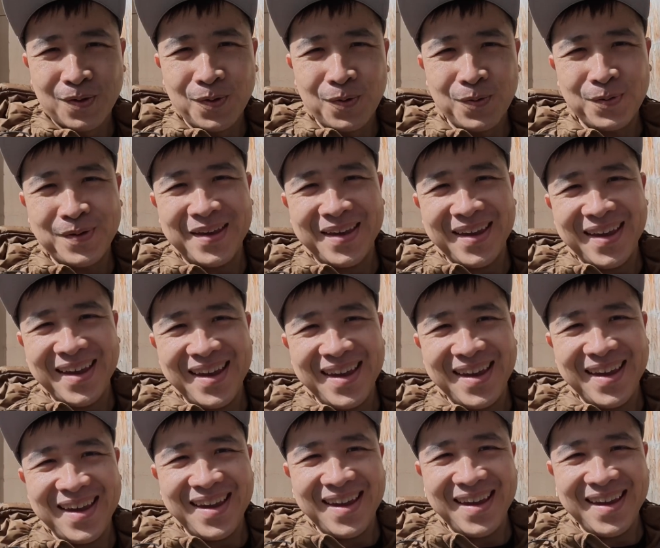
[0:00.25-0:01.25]

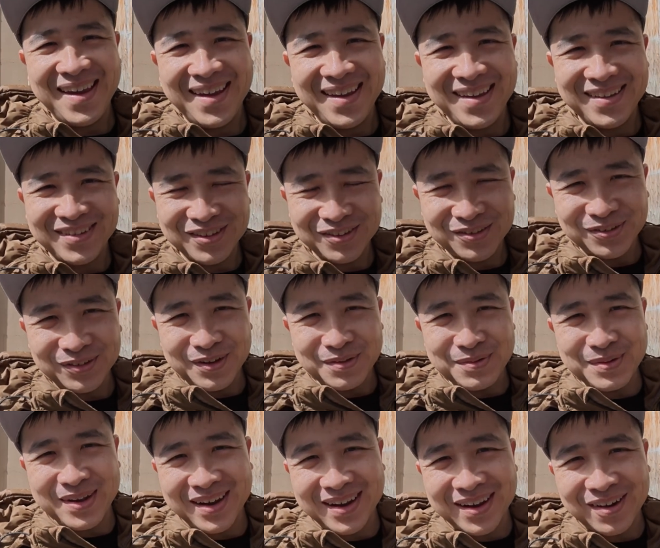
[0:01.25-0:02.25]
Okay, so today
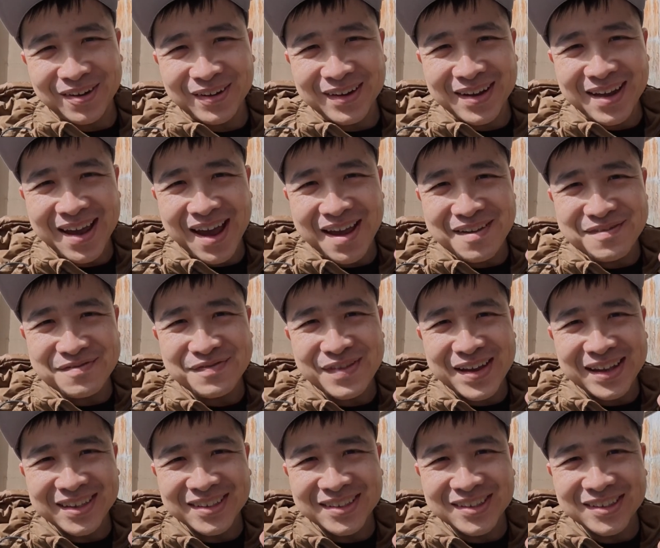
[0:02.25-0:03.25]
we are on an
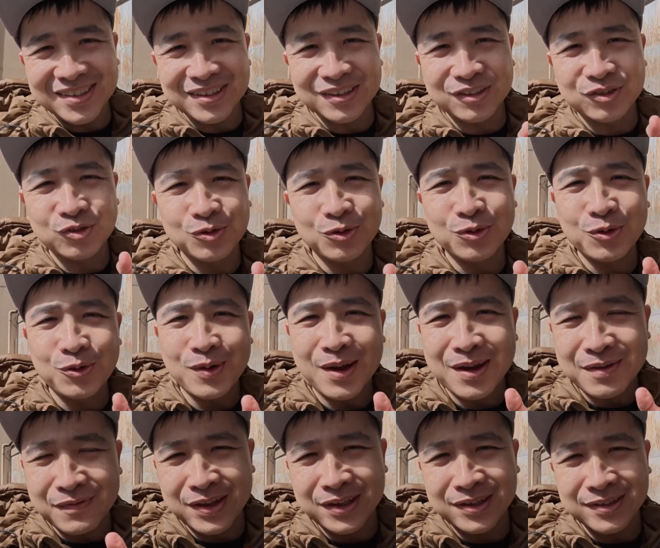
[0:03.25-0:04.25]
adventure, solo
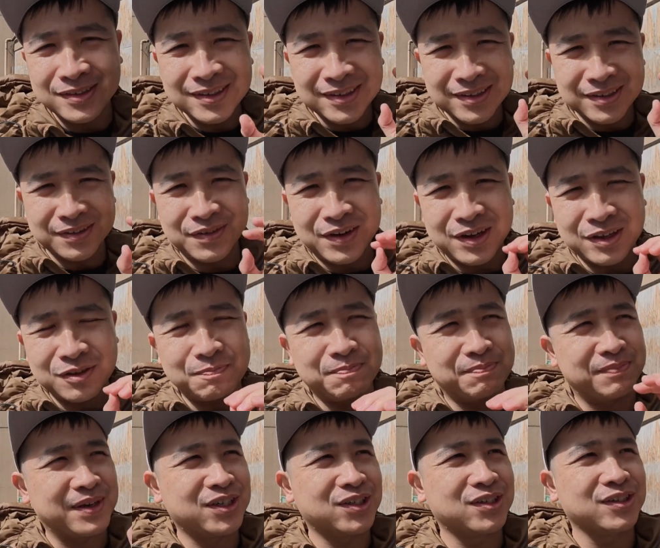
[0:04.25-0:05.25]
adventure. This is a very
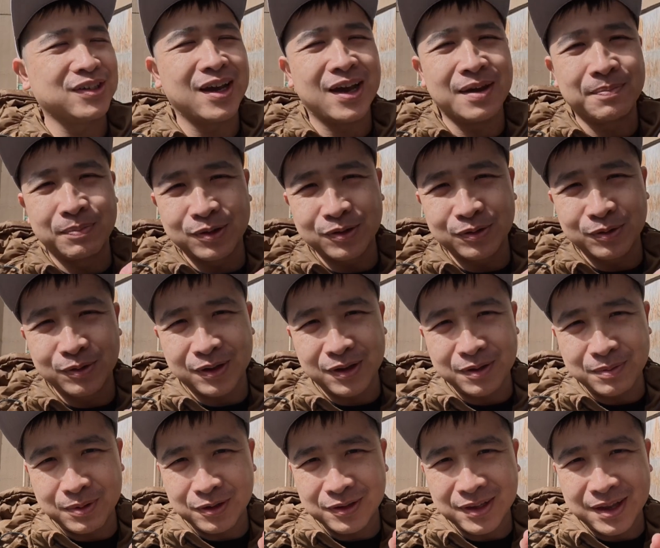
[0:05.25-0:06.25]
special episode,
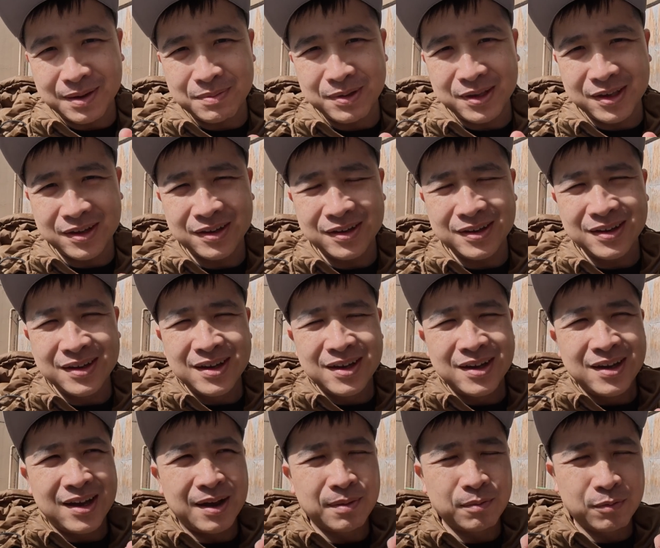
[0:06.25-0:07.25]
okay, because I'm here.
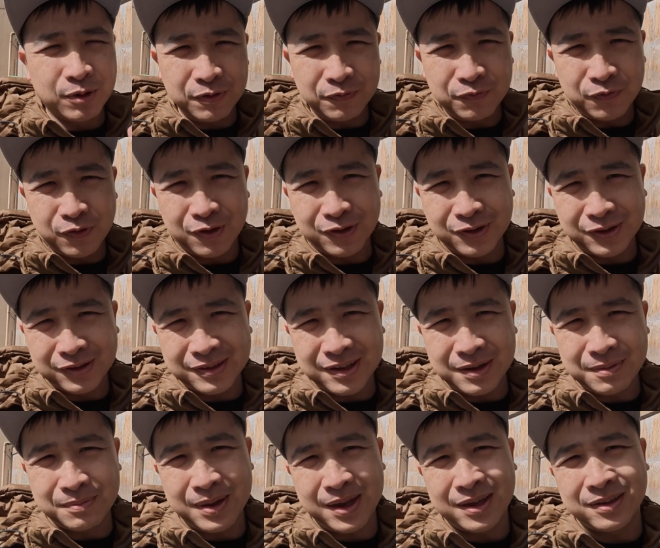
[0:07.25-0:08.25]
I'm going for
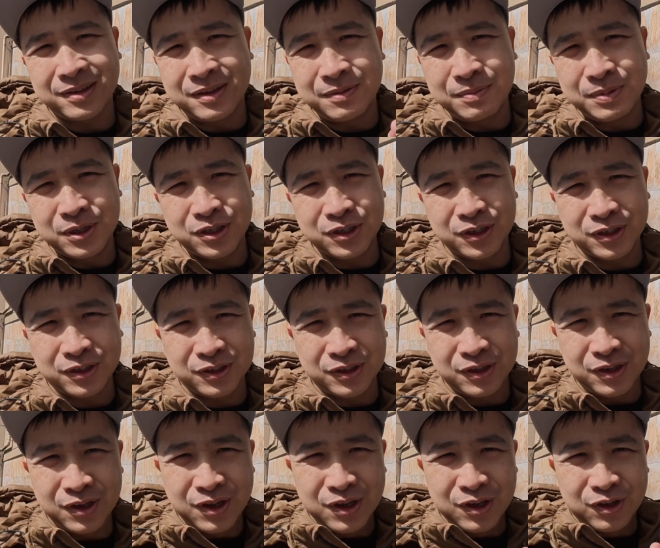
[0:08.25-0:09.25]
some exhibition.
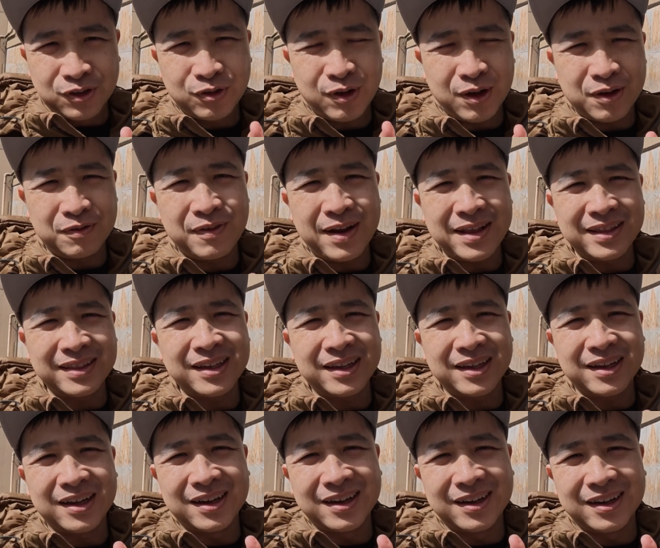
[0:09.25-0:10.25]
So I rented
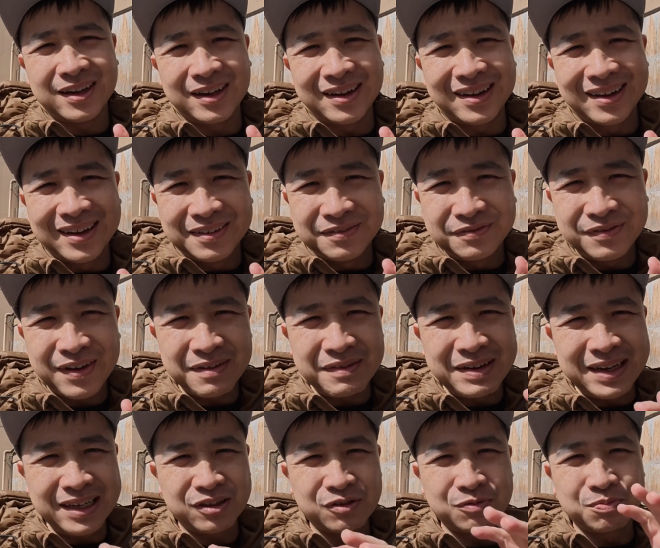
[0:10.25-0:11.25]
a
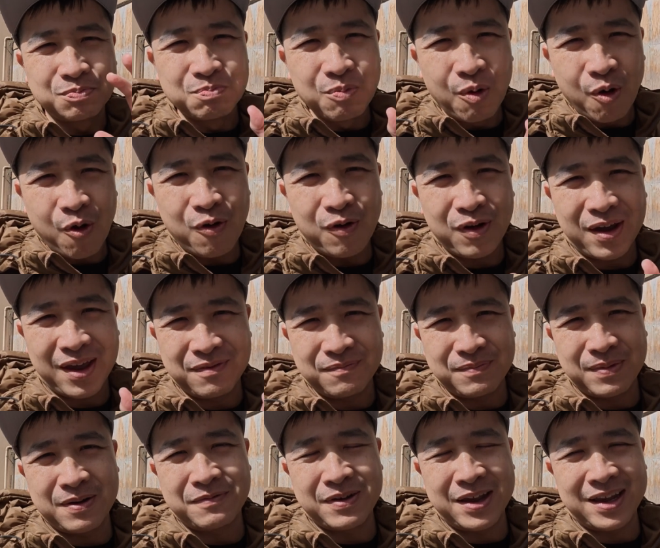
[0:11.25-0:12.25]
very small
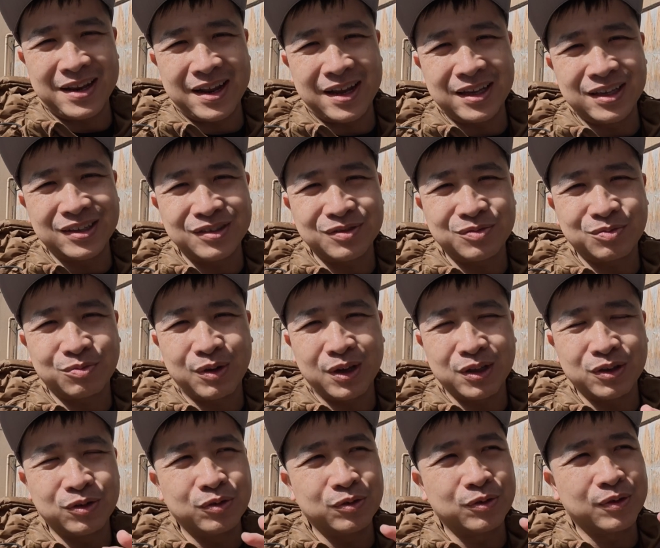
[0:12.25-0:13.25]
camper van. I just
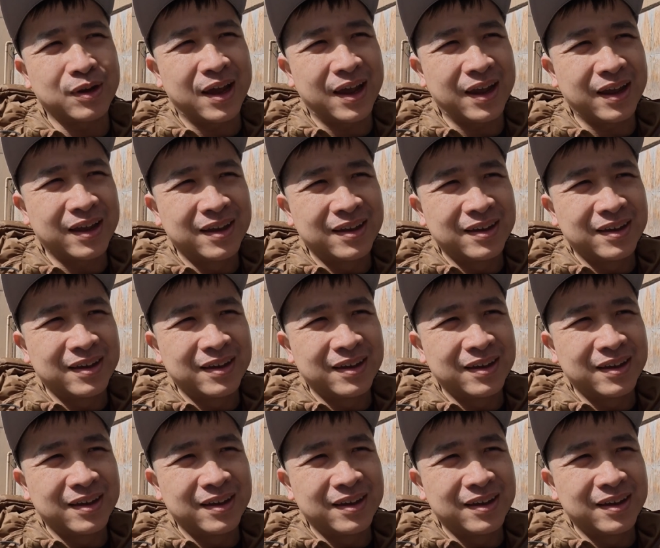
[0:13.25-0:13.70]
want to